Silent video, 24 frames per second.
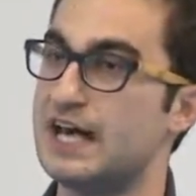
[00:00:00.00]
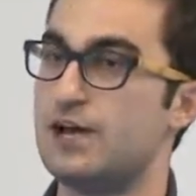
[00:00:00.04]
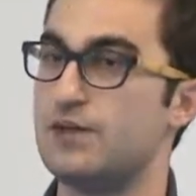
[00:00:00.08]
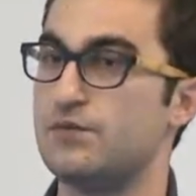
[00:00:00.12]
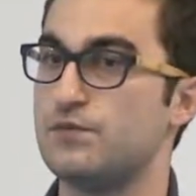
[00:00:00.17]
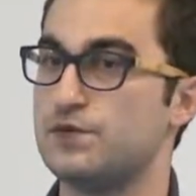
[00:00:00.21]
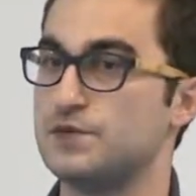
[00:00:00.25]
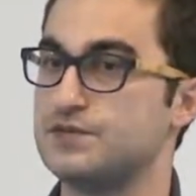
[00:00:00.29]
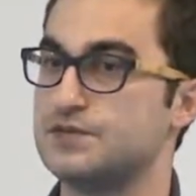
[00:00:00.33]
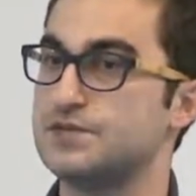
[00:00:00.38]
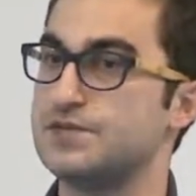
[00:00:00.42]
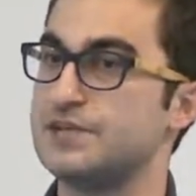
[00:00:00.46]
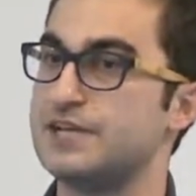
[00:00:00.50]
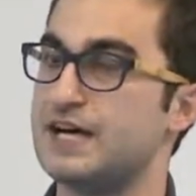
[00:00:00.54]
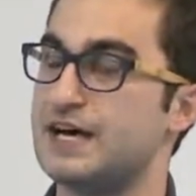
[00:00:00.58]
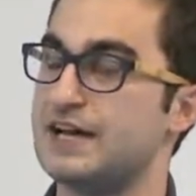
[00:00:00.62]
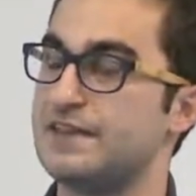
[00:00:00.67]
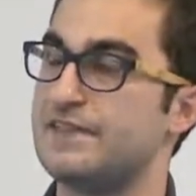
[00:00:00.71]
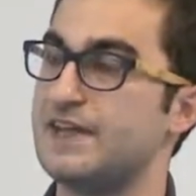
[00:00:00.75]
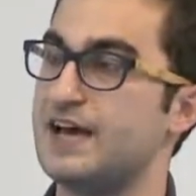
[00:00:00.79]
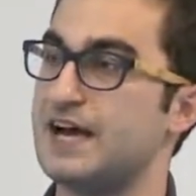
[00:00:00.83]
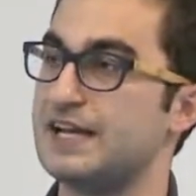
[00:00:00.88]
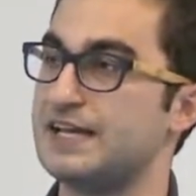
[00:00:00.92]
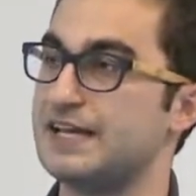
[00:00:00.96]
And once we
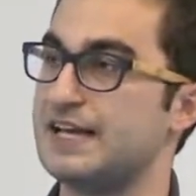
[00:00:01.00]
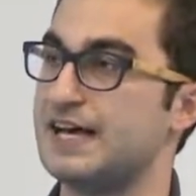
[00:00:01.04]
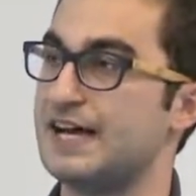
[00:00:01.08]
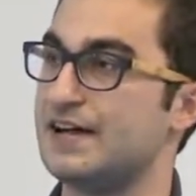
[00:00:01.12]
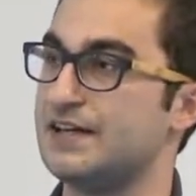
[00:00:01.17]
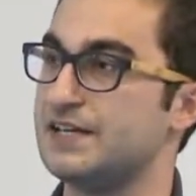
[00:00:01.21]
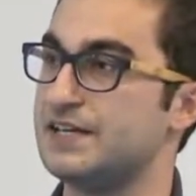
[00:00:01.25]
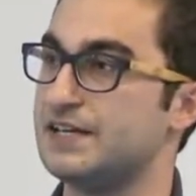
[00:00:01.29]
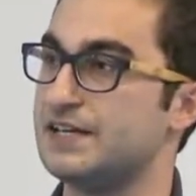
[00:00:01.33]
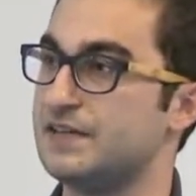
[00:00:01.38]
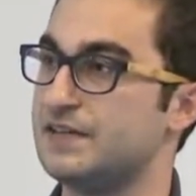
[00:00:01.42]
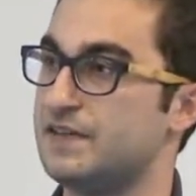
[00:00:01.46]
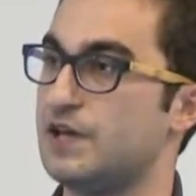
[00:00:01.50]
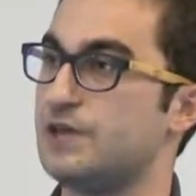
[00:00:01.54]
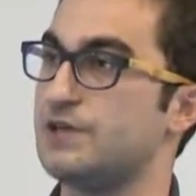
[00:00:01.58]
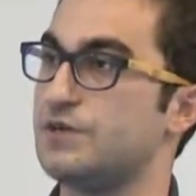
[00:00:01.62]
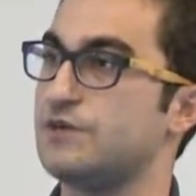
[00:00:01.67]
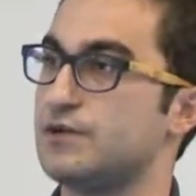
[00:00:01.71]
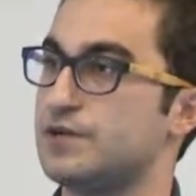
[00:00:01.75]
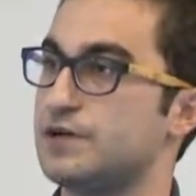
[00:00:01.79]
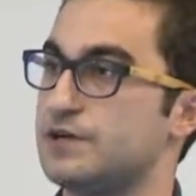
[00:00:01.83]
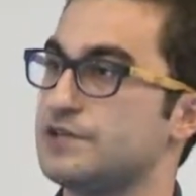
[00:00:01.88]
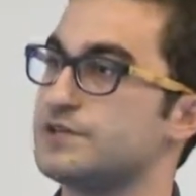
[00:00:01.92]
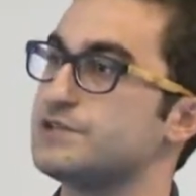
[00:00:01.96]
got that dialed in, then
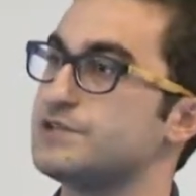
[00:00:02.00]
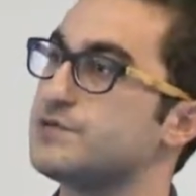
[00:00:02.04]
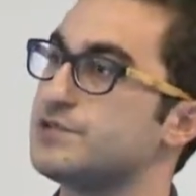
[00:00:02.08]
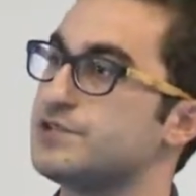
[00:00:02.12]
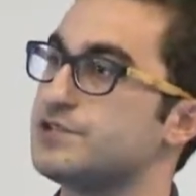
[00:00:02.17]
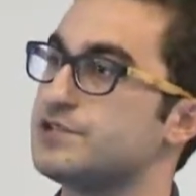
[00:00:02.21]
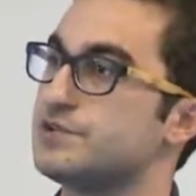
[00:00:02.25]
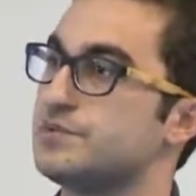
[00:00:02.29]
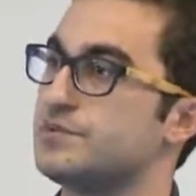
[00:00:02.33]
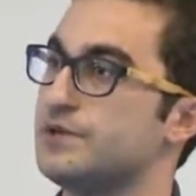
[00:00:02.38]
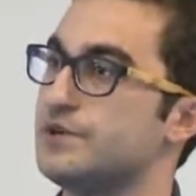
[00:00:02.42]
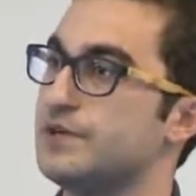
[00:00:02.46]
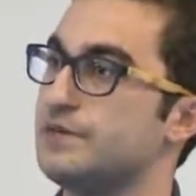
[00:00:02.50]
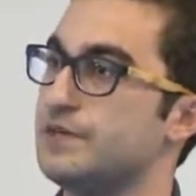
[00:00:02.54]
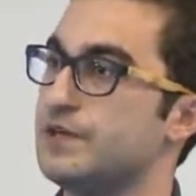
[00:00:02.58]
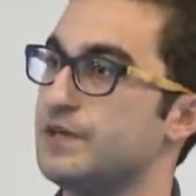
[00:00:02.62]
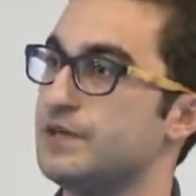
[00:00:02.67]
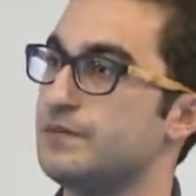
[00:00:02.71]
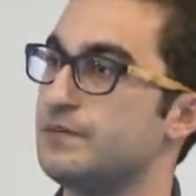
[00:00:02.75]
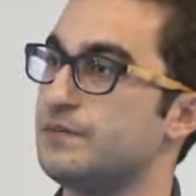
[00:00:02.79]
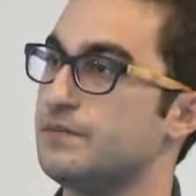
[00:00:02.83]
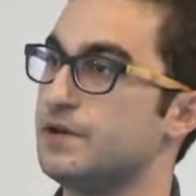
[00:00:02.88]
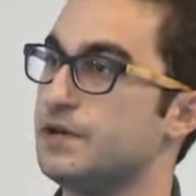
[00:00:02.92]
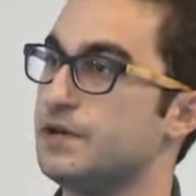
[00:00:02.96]
we're going to switch to premium,